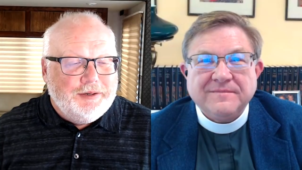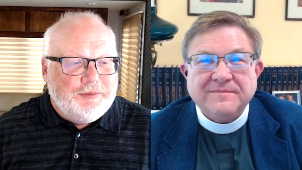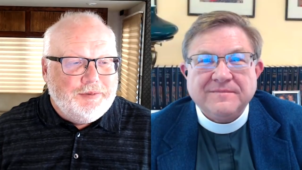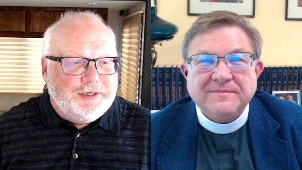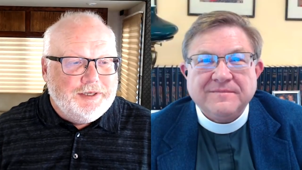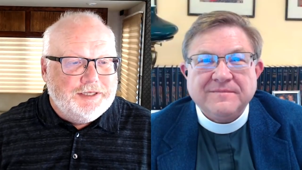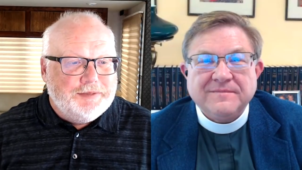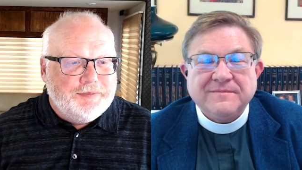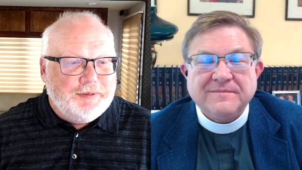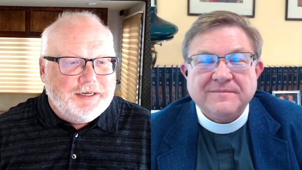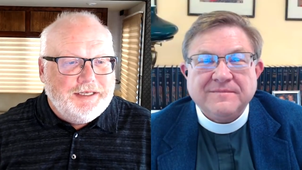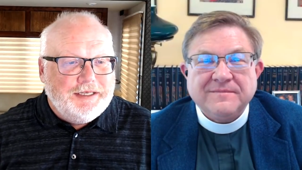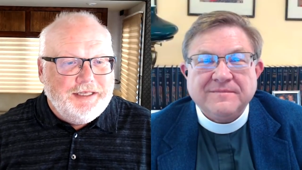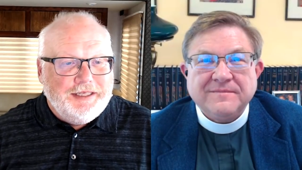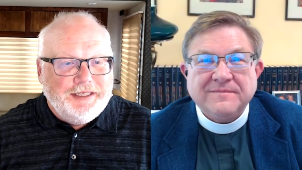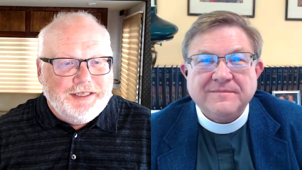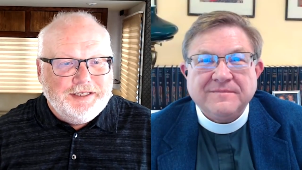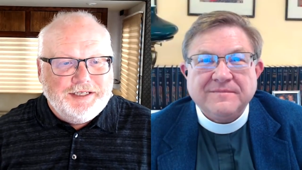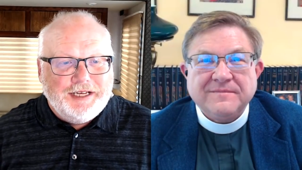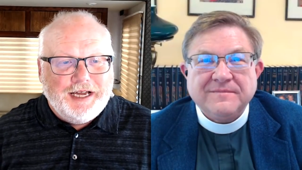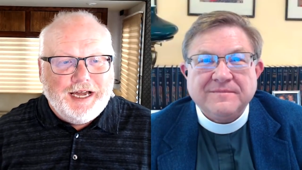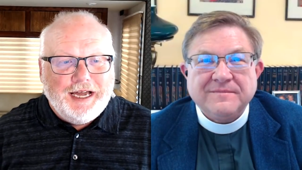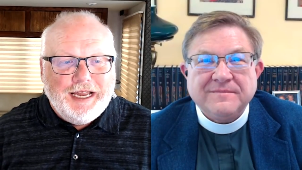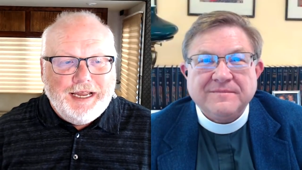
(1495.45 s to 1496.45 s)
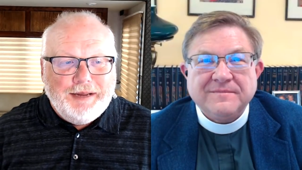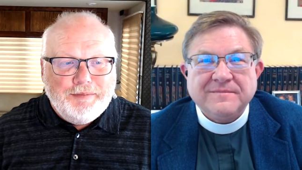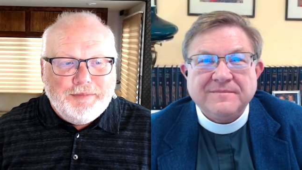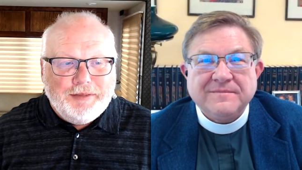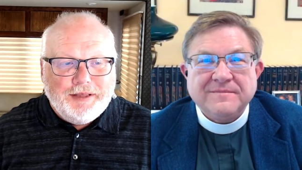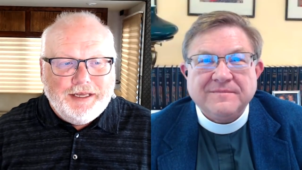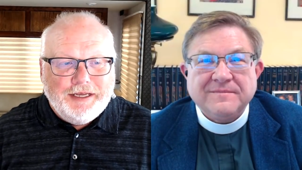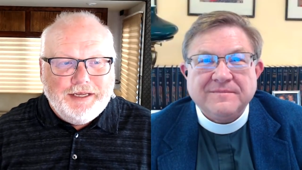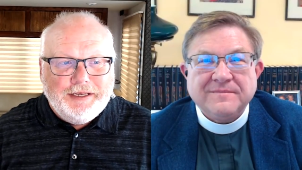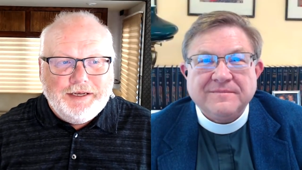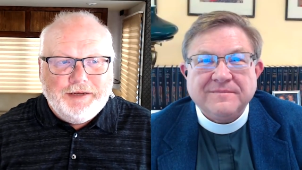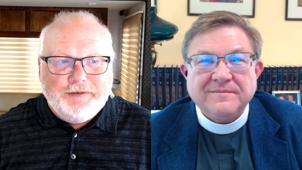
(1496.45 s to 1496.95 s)
Speaker 1: respecting the
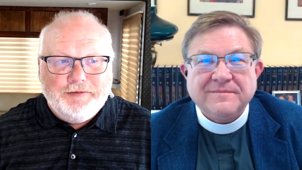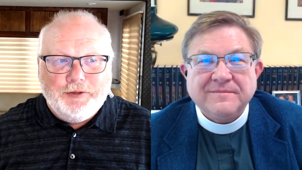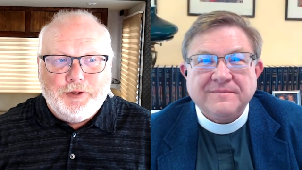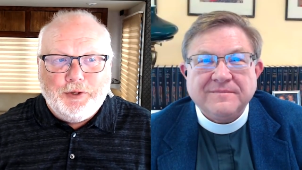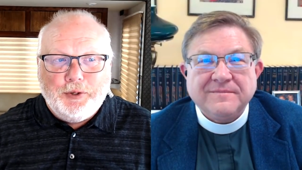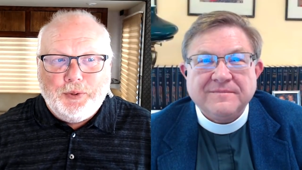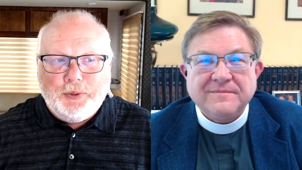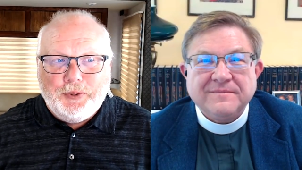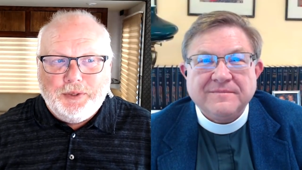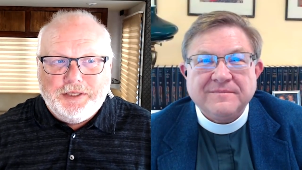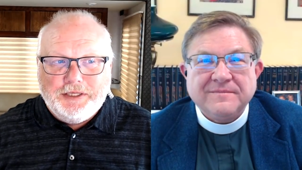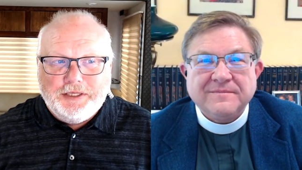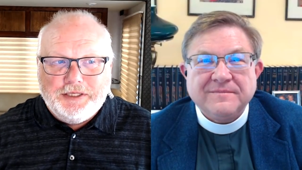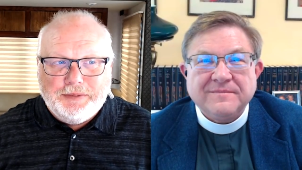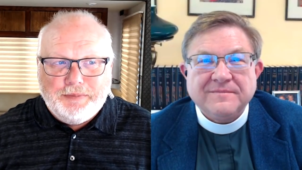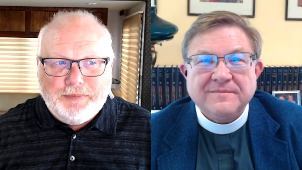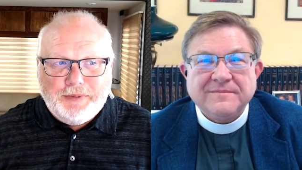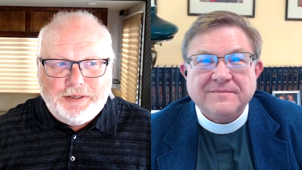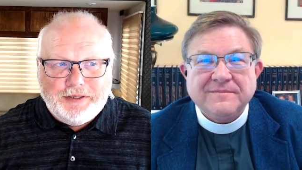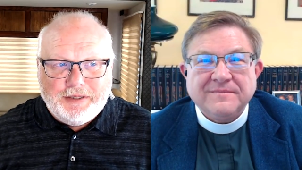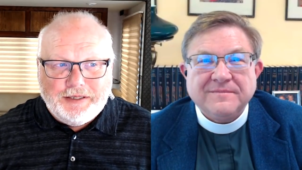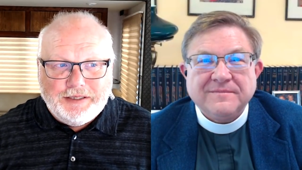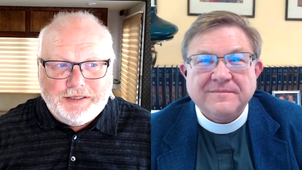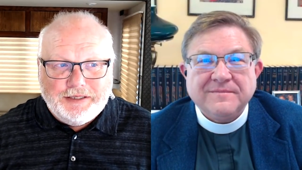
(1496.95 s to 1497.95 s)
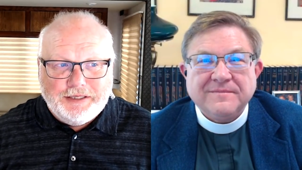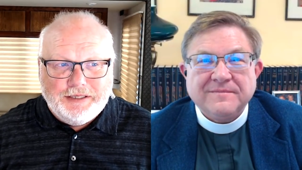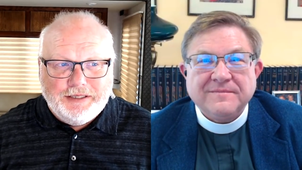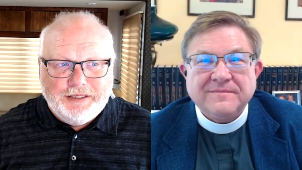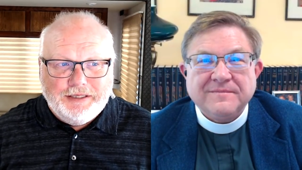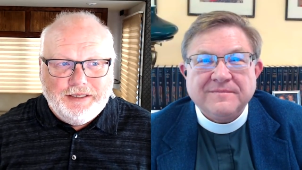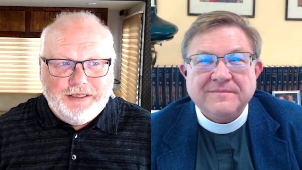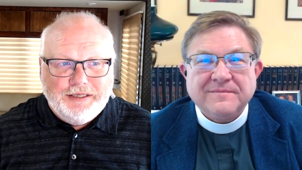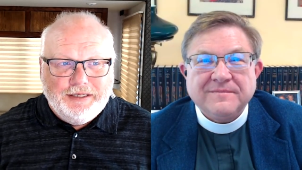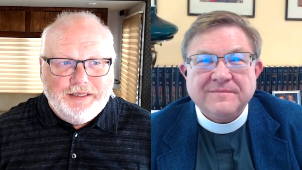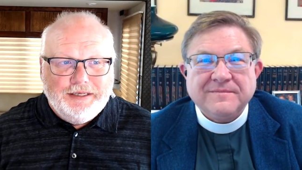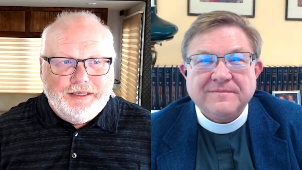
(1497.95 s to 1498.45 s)
timeline of the Holy Spirit
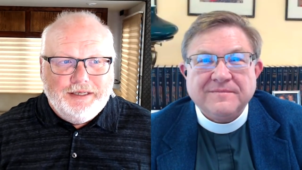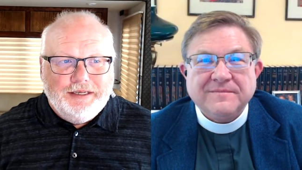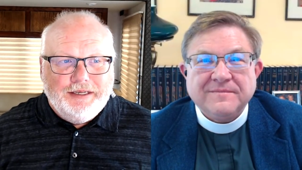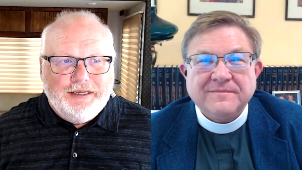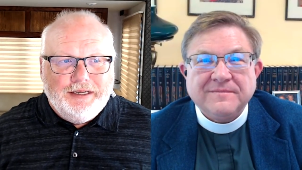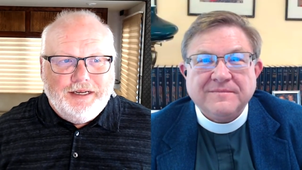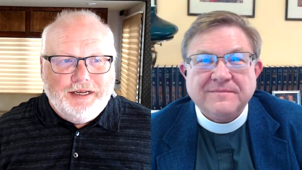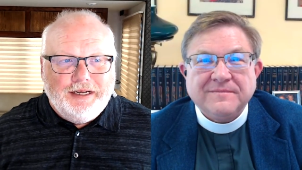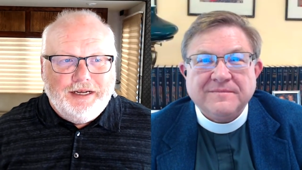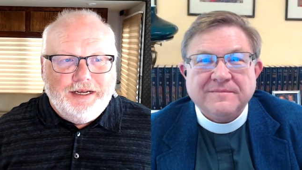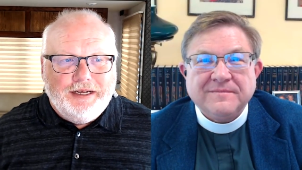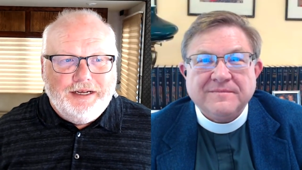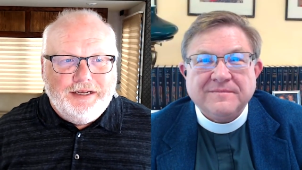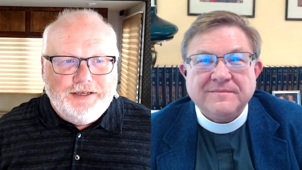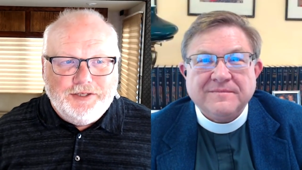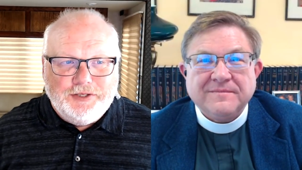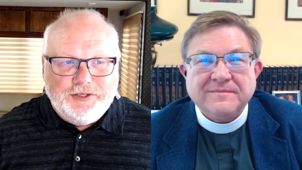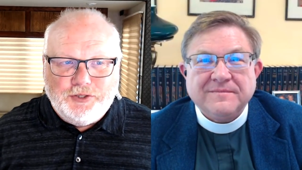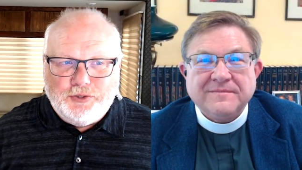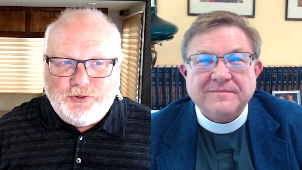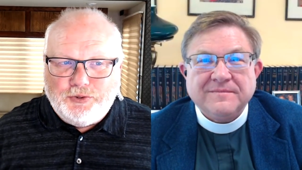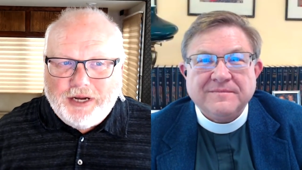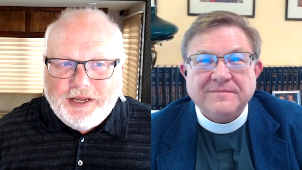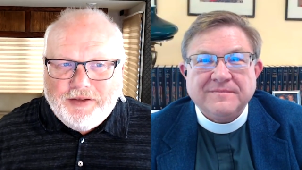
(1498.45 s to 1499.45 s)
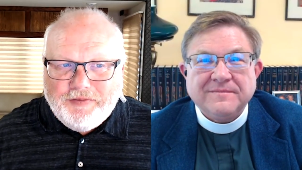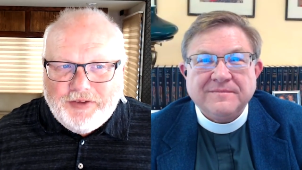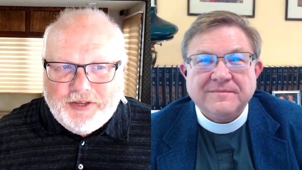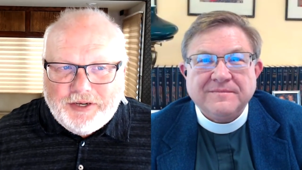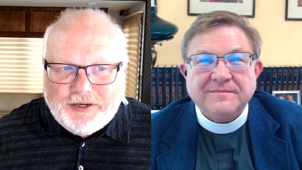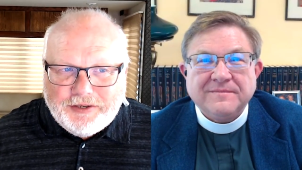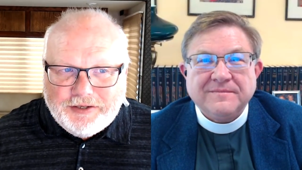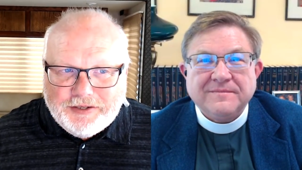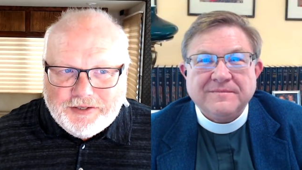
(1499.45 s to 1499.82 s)
uh, is driving our